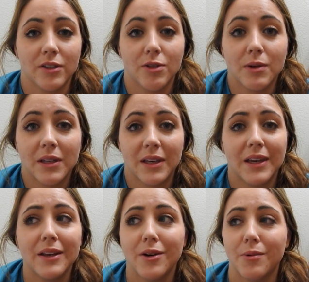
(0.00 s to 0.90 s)
doing
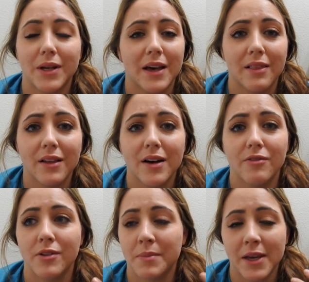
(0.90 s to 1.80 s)
keto, what I
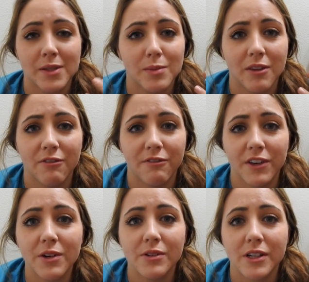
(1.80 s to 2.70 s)
love, what makes me
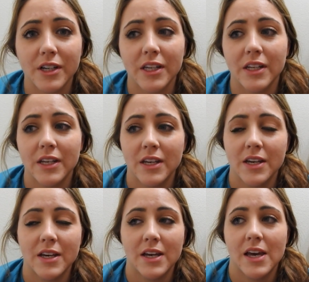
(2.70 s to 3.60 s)
feel good.
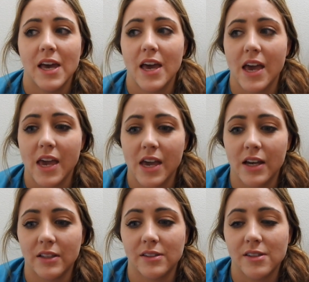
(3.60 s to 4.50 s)

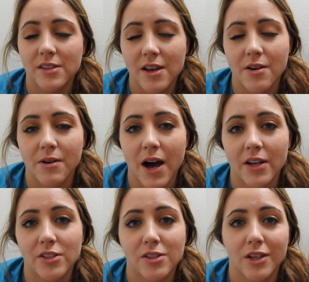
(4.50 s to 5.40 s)
And so
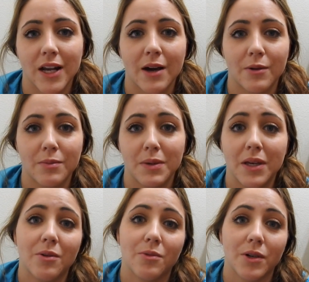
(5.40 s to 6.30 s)
I just thought I would
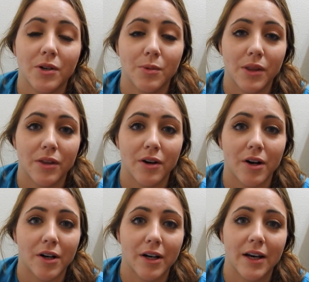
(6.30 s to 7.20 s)
be real with
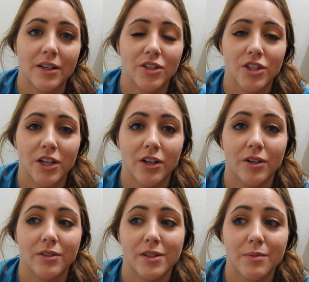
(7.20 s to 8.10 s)
y'all, kind of
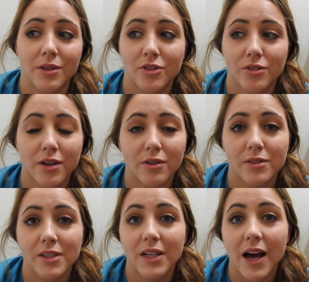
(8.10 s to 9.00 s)
share some of the
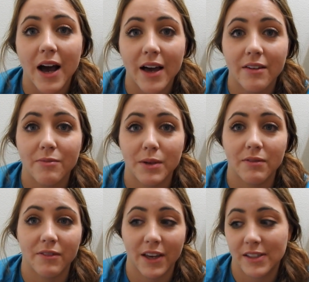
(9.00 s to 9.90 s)
struggles that I have
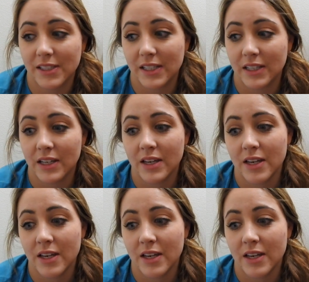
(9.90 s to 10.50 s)
been facing.